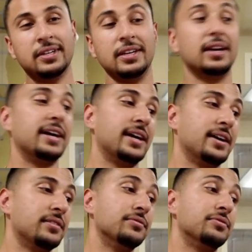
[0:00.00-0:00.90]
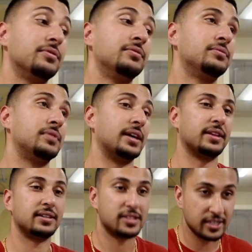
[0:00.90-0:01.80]
And I have, at
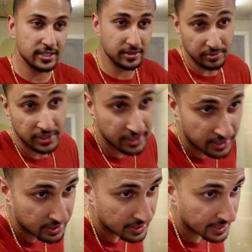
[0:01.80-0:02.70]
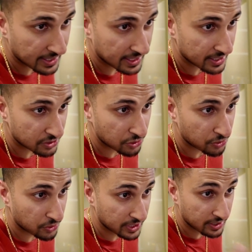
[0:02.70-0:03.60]
that time, I had
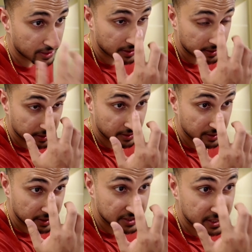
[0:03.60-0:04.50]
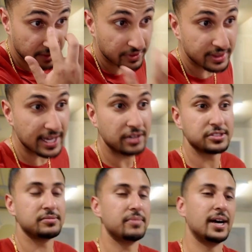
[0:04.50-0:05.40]

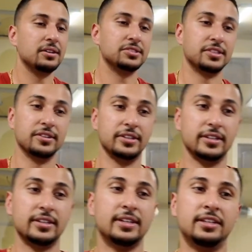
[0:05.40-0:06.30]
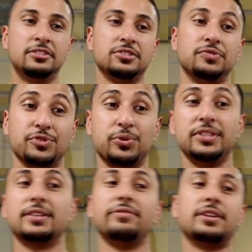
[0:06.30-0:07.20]
27,000 miles on there. So for
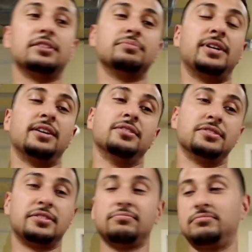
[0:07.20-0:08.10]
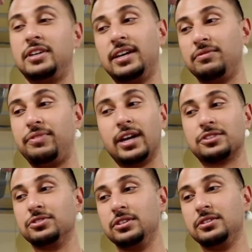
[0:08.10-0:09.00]
27,000 miles, they had
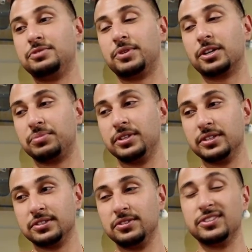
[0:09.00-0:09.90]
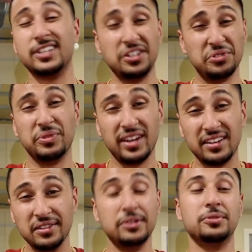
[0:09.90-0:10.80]
factory spark plugs. You could tell it ran
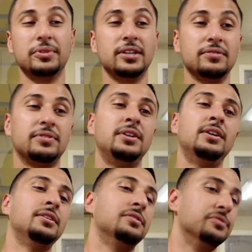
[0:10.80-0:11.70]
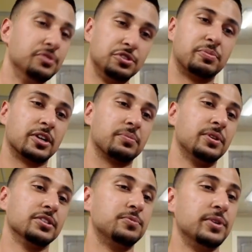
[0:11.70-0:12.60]
a little rough. New spark
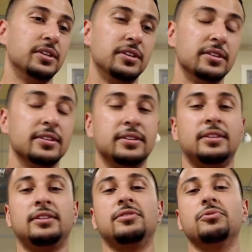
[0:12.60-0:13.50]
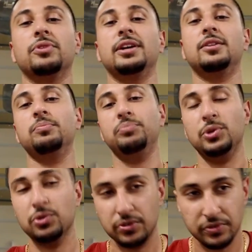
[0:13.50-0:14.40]
plugs went in, ran
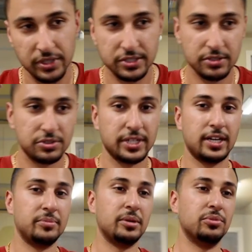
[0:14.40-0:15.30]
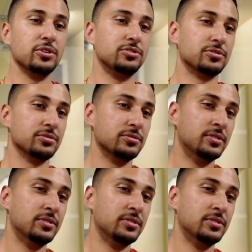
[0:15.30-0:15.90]
beautifully. So shout out my boy Drew.